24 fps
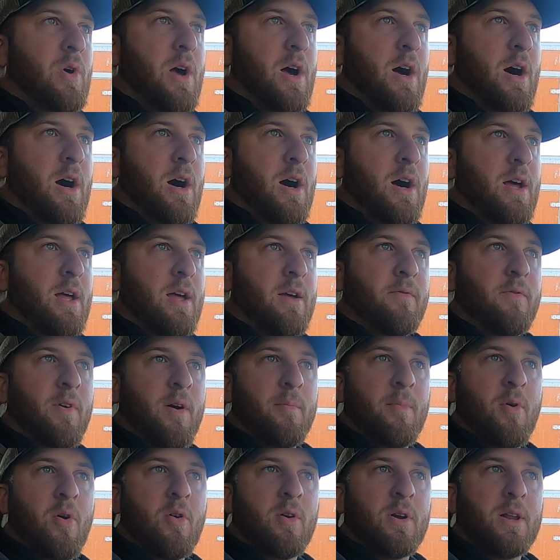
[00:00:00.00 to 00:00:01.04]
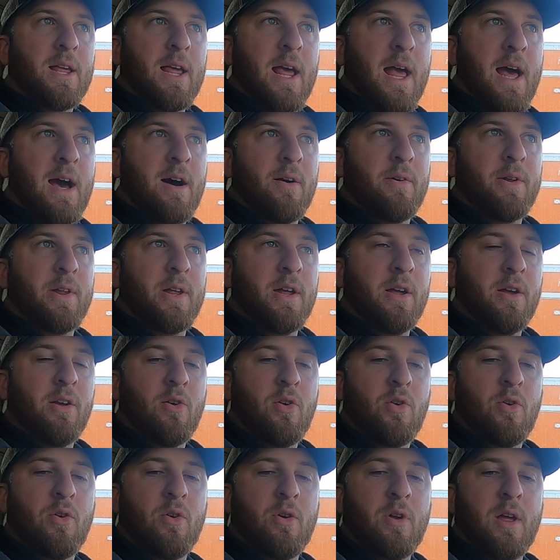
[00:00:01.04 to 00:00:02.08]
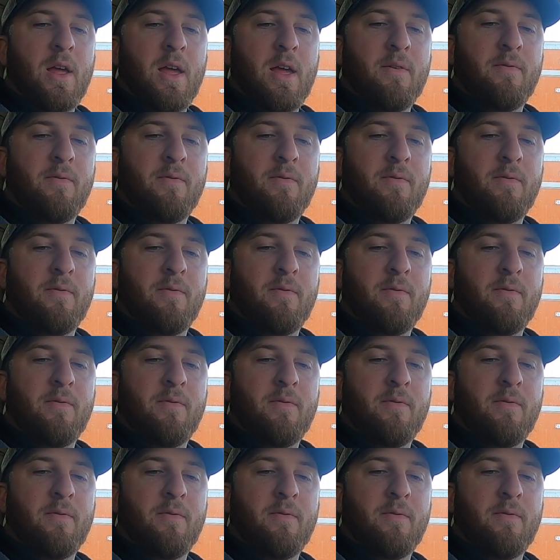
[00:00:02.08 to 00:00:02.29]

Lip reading: if I'm already out here,